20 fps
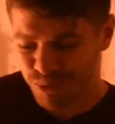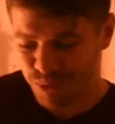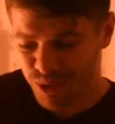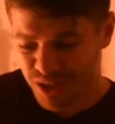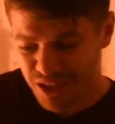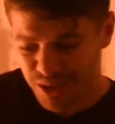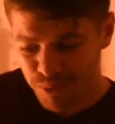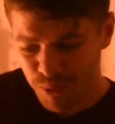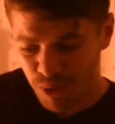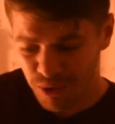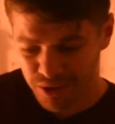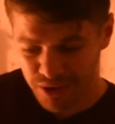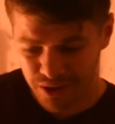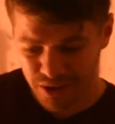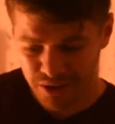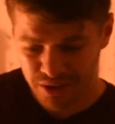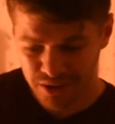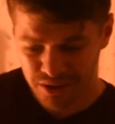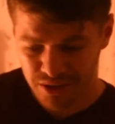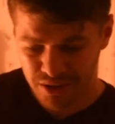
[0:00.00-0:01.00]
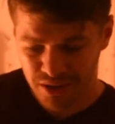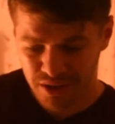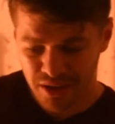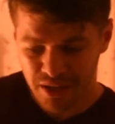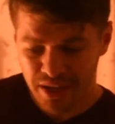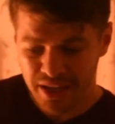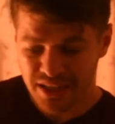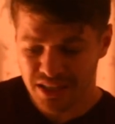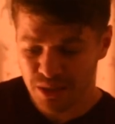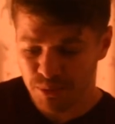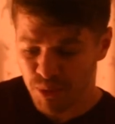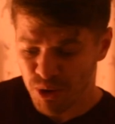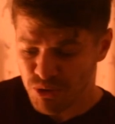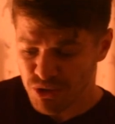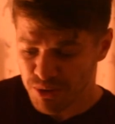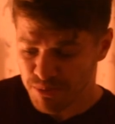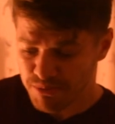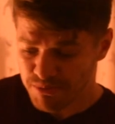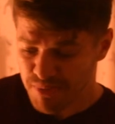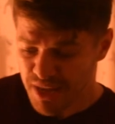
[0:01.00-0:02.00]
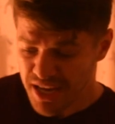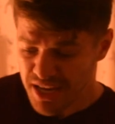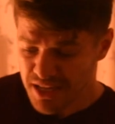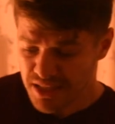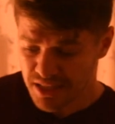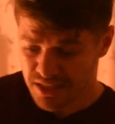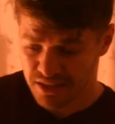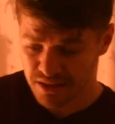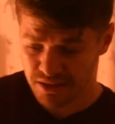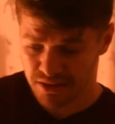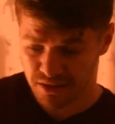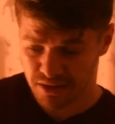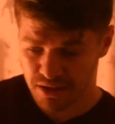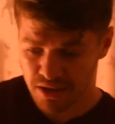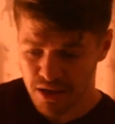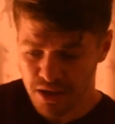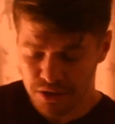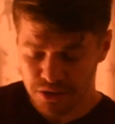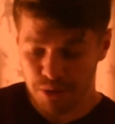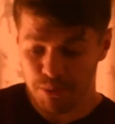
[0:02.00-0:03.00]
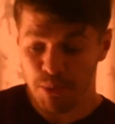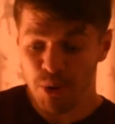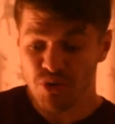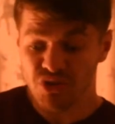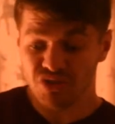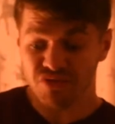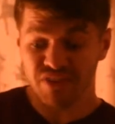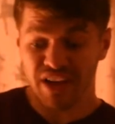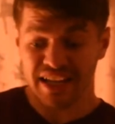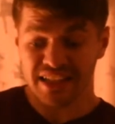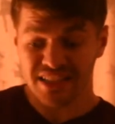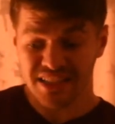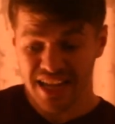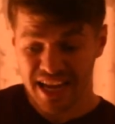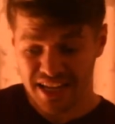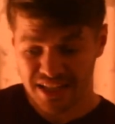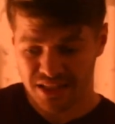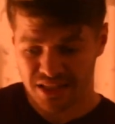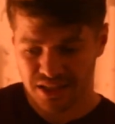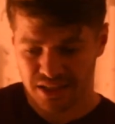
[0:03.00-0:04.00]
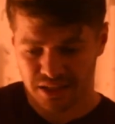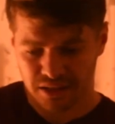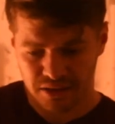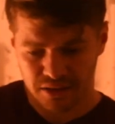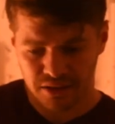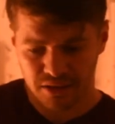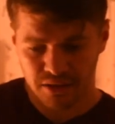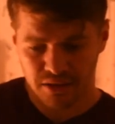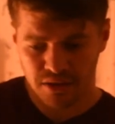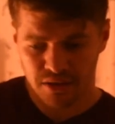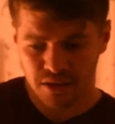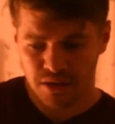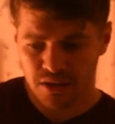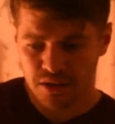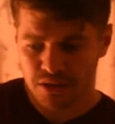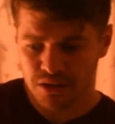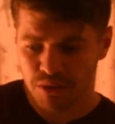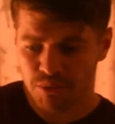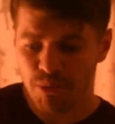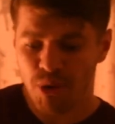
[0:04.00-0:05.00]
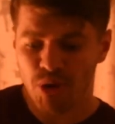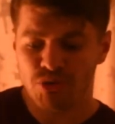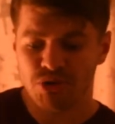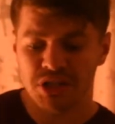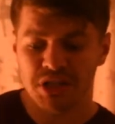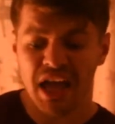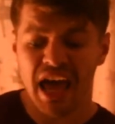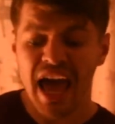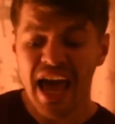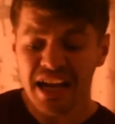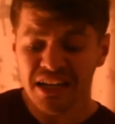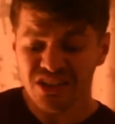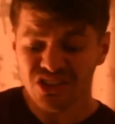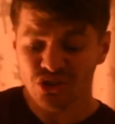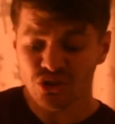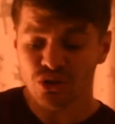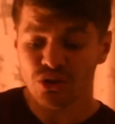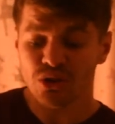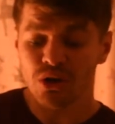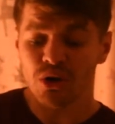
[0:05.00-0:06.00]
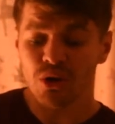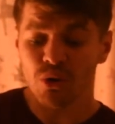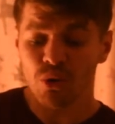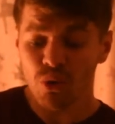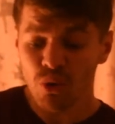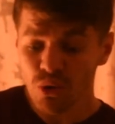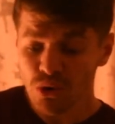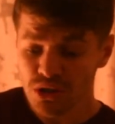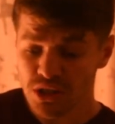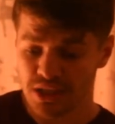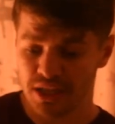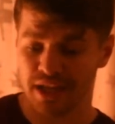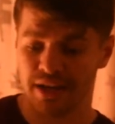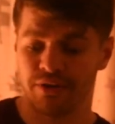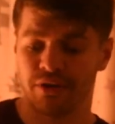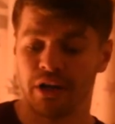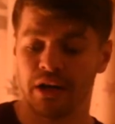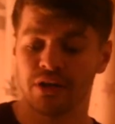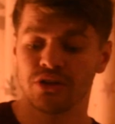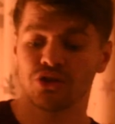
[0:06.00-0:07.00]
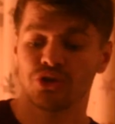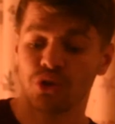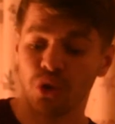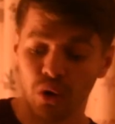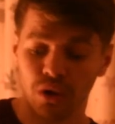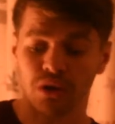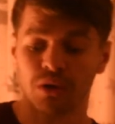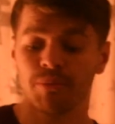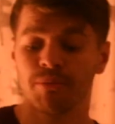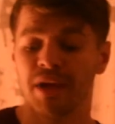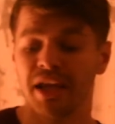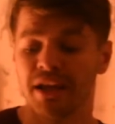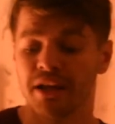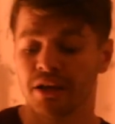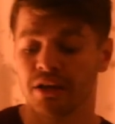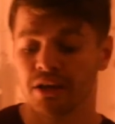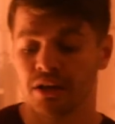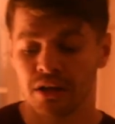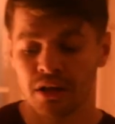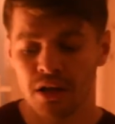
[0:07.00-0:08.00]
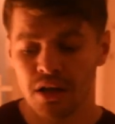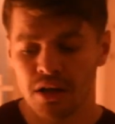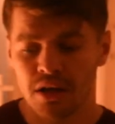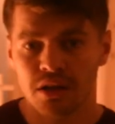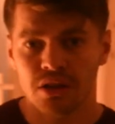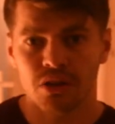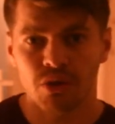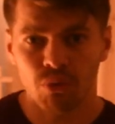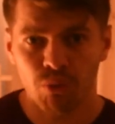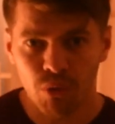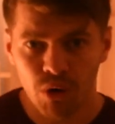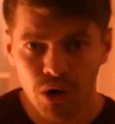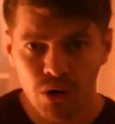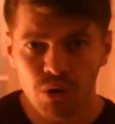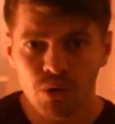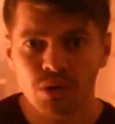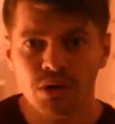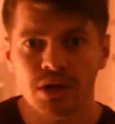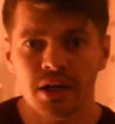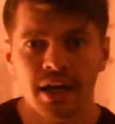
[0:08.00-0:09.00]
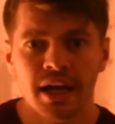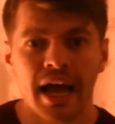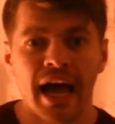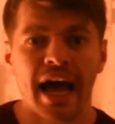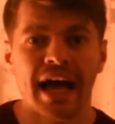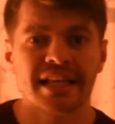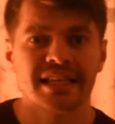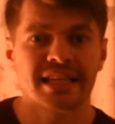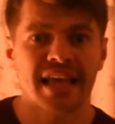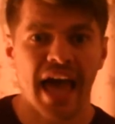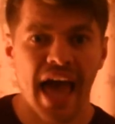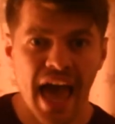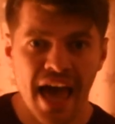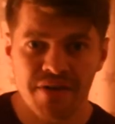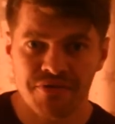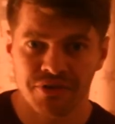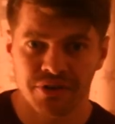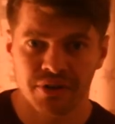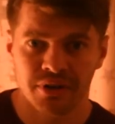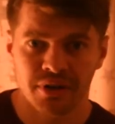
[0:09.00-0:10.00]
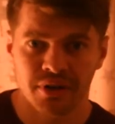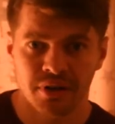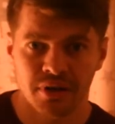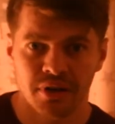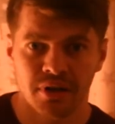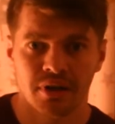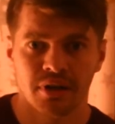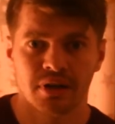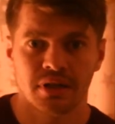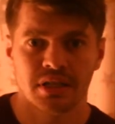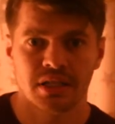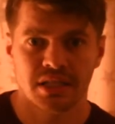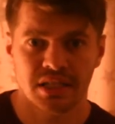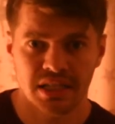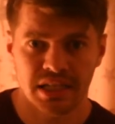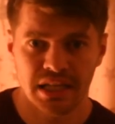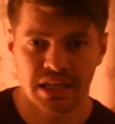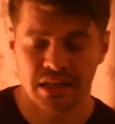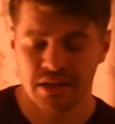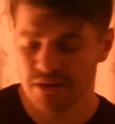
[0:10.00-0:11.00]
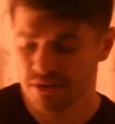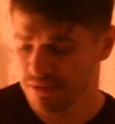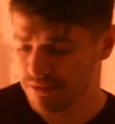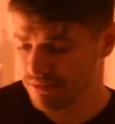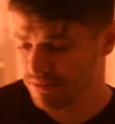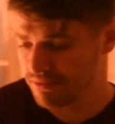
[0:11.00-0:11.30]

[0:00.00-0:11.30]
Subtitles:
Willy Wonka is the most amazing, the most fantastic, the most extraordinary chocolate maker the world has ever seen."